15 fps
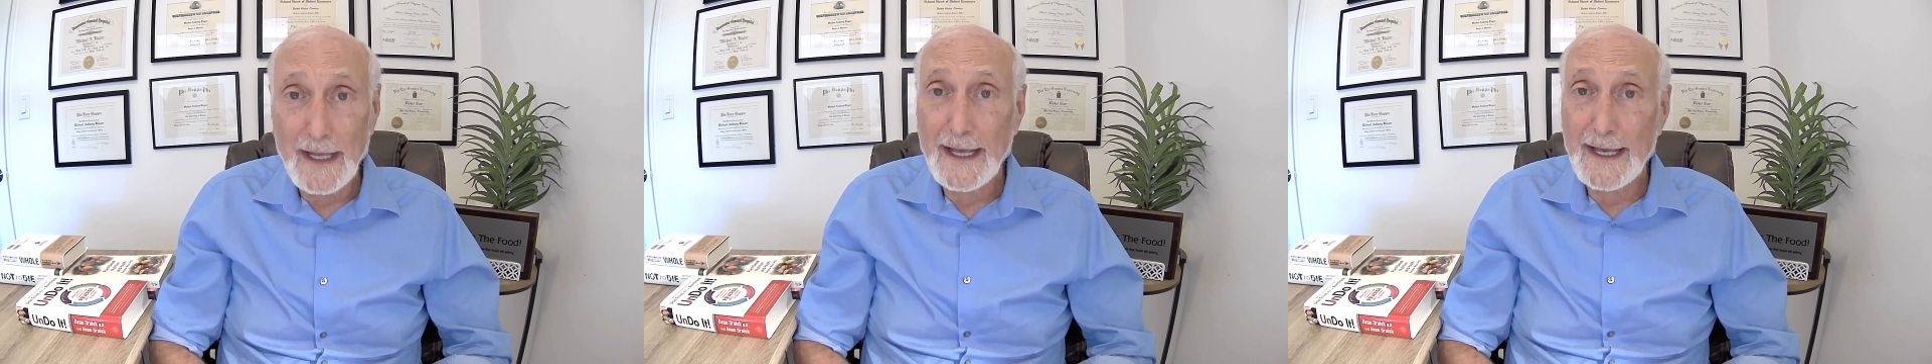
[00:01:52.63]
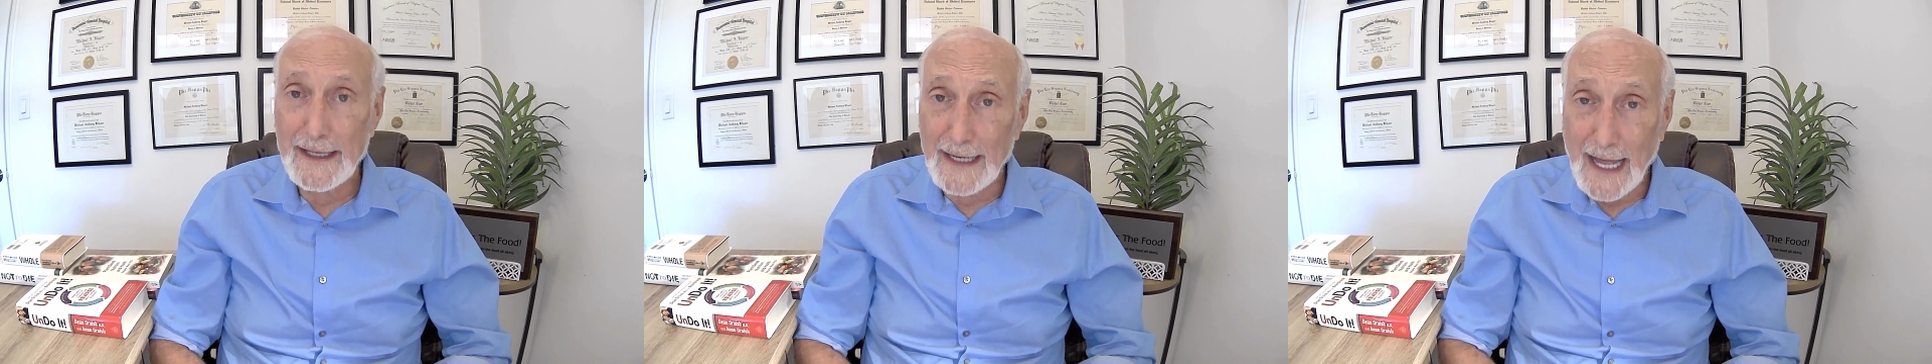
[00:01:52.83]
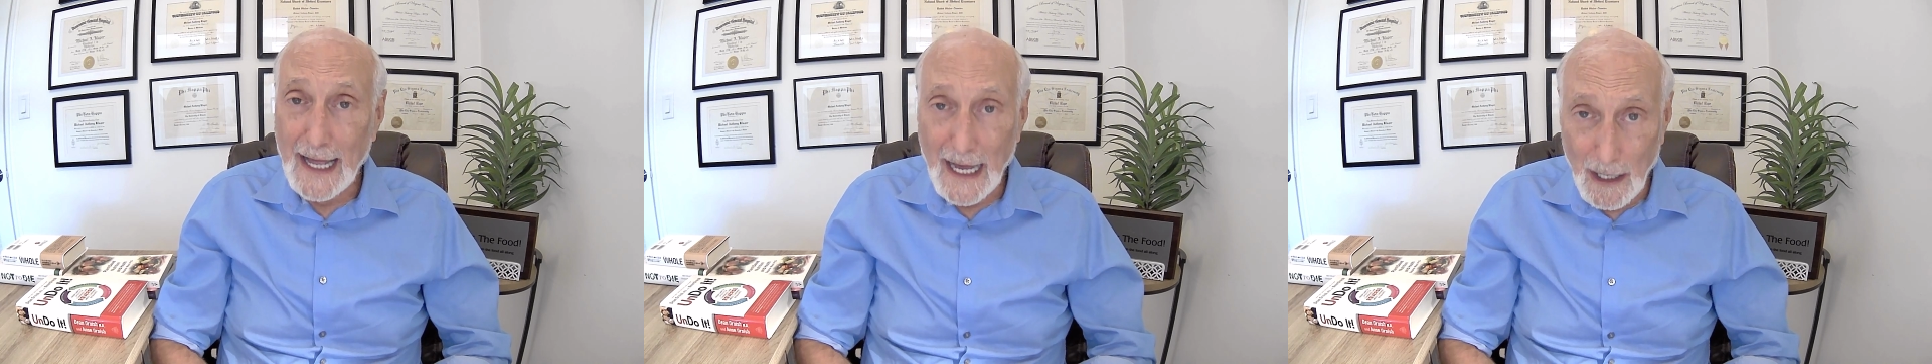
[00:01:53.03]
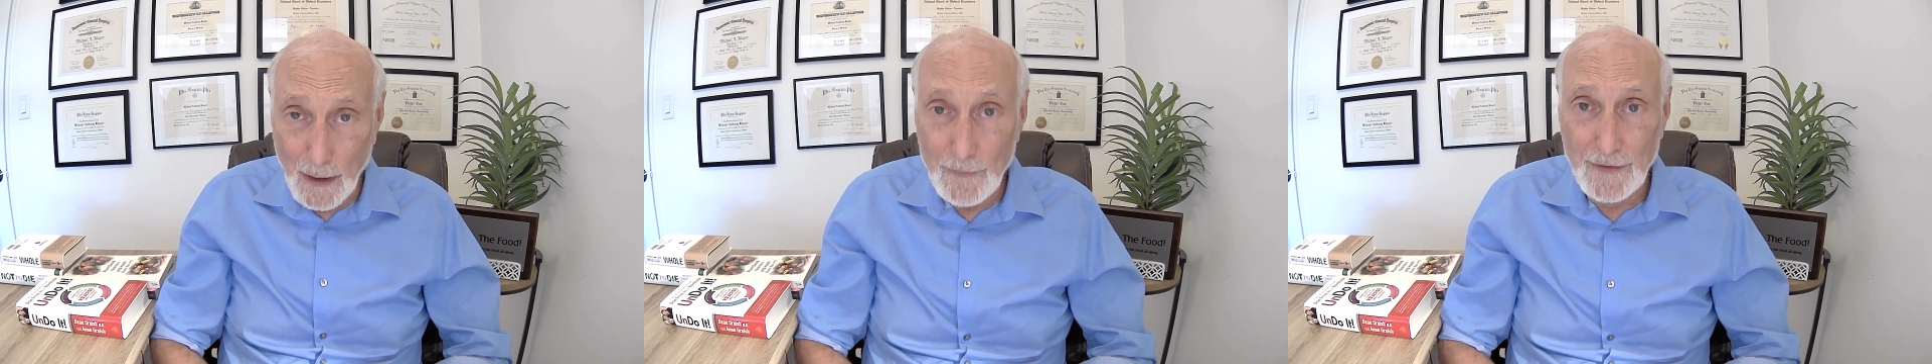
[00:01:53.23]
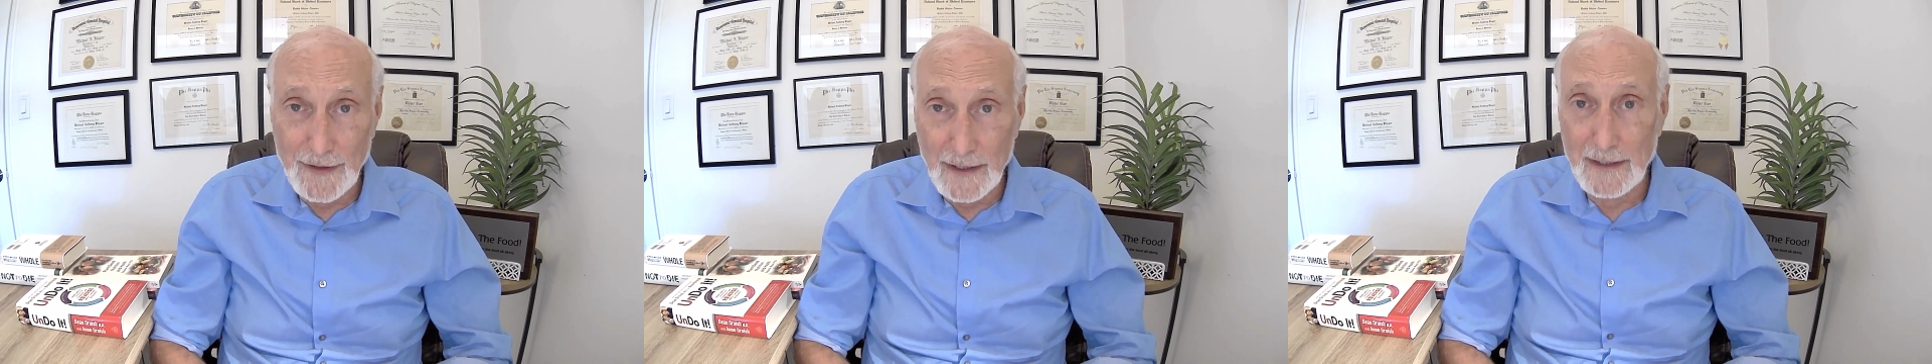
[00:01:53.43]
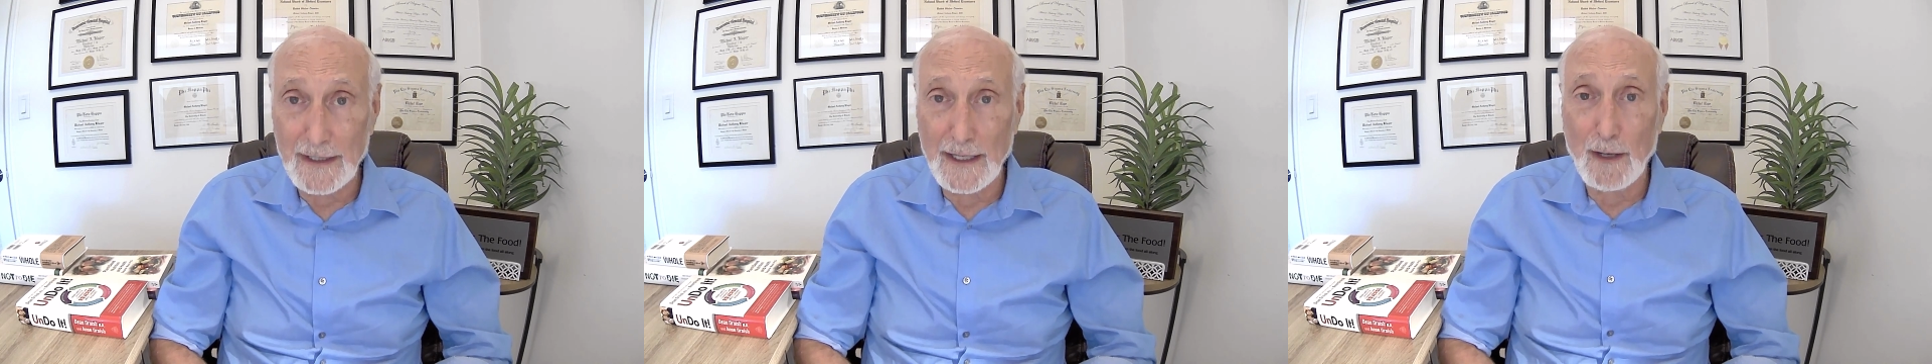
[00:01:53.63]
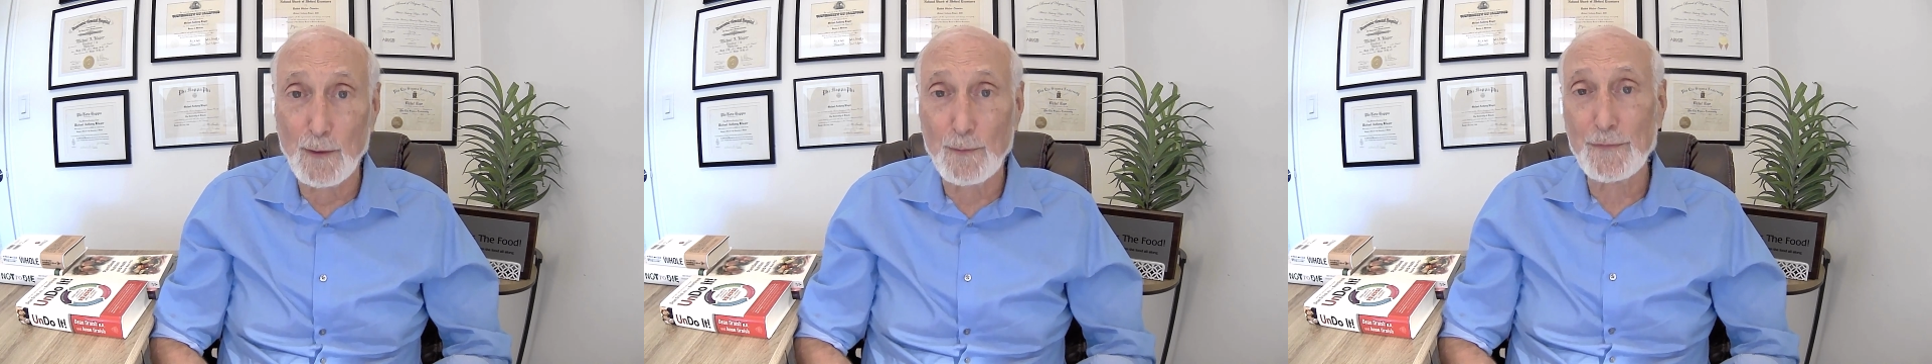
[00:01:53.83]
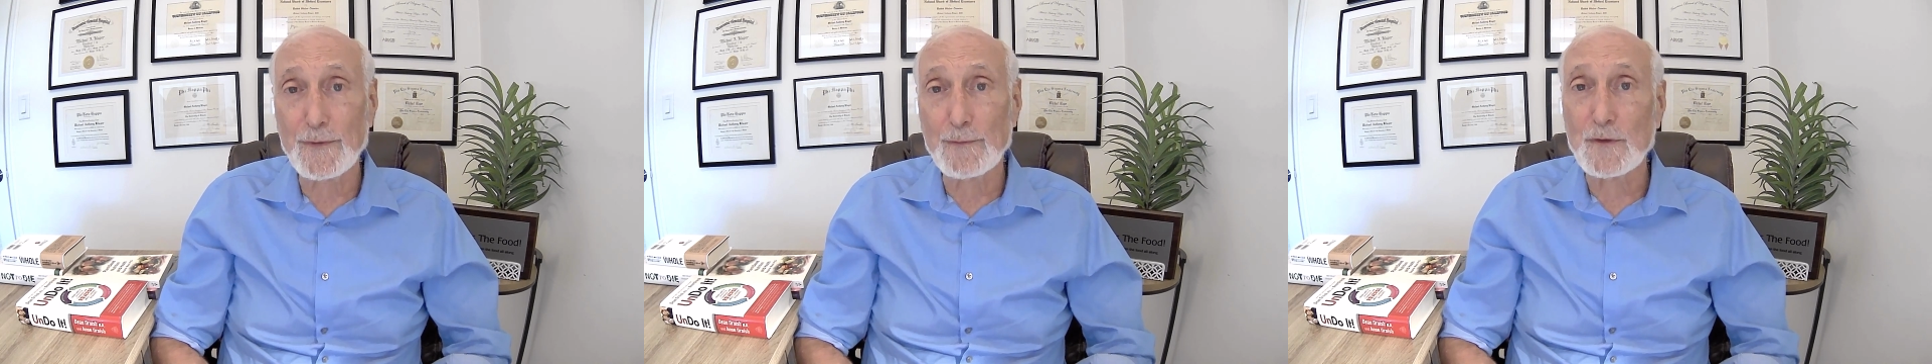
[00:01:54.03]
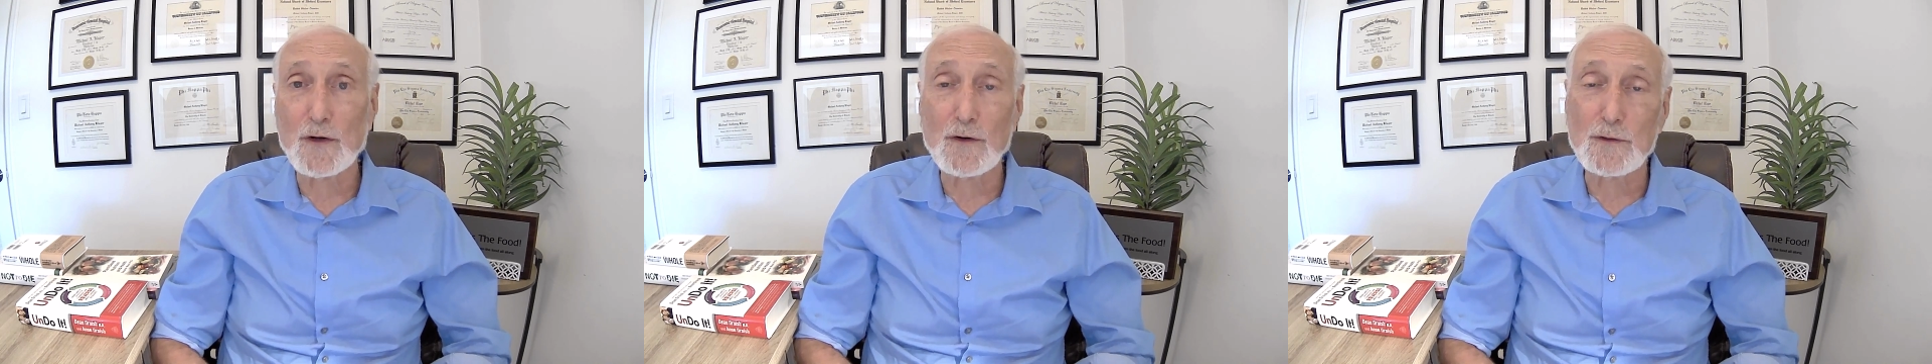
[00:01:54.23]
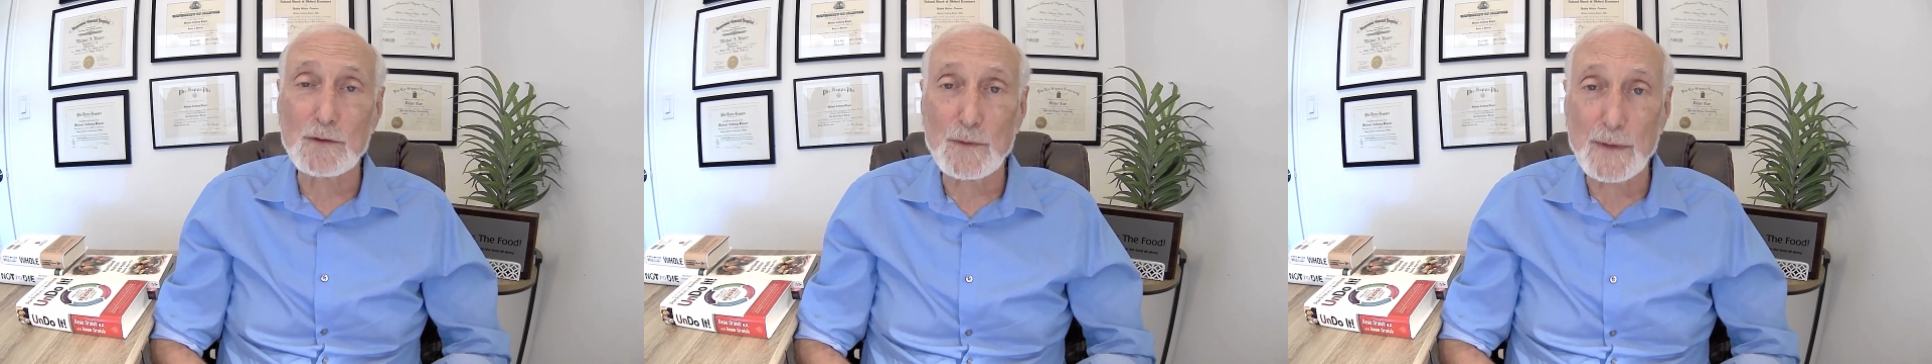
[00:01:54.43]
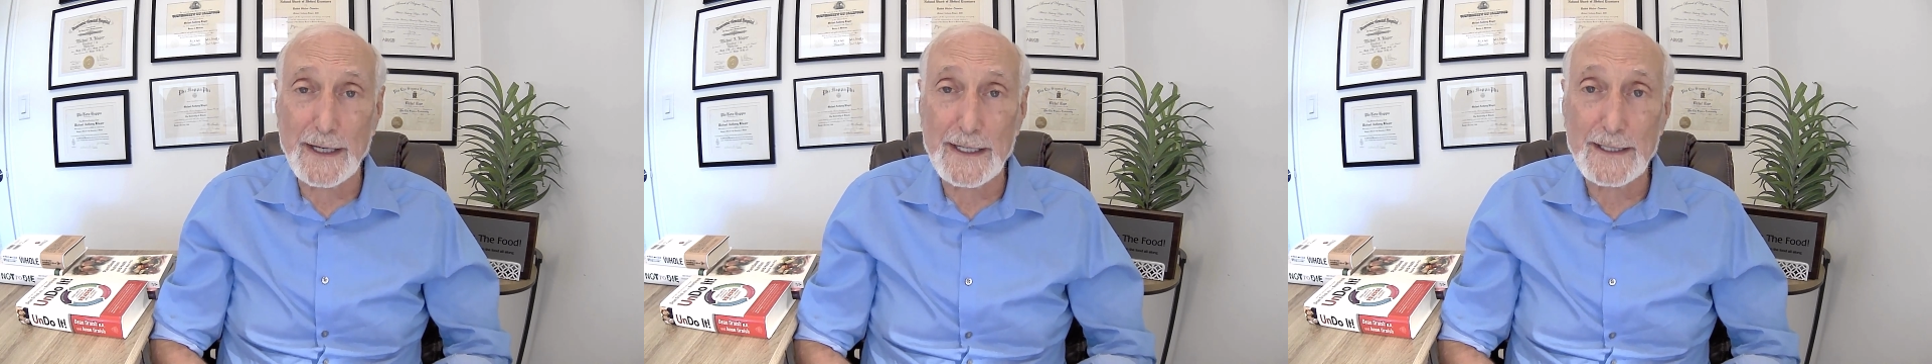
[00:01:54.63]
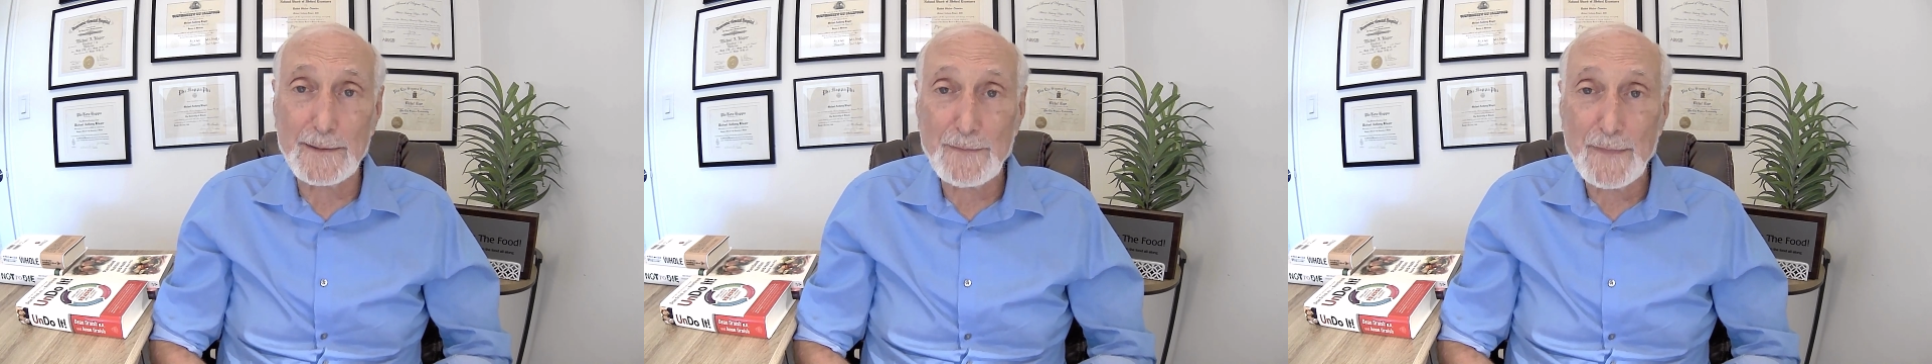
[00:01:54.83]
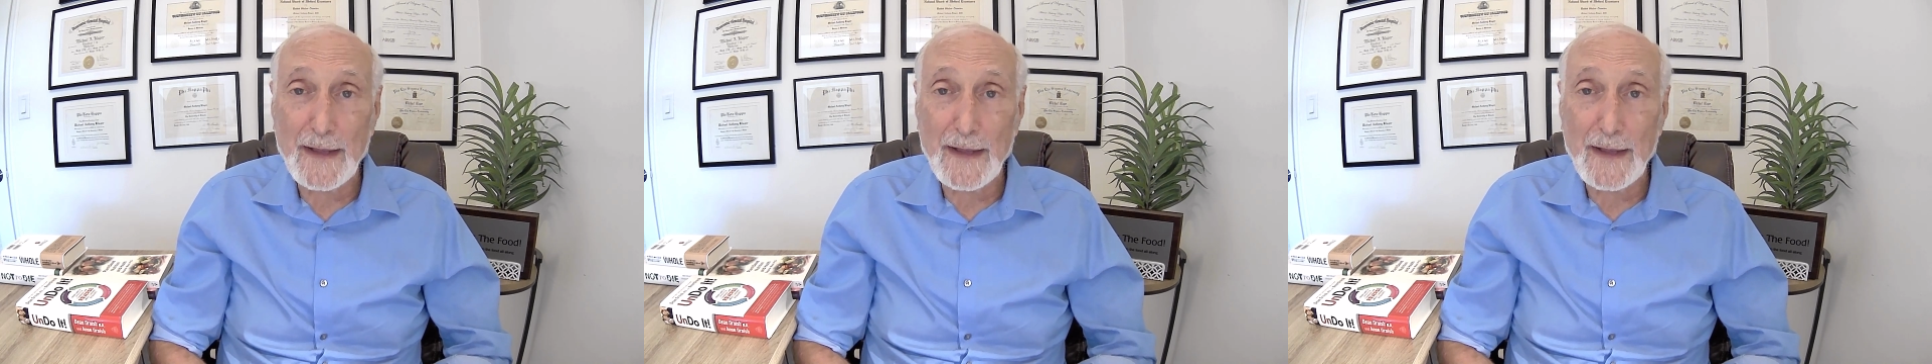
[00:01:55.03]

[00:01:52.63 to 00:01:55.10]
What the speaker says: and how they can help them go away.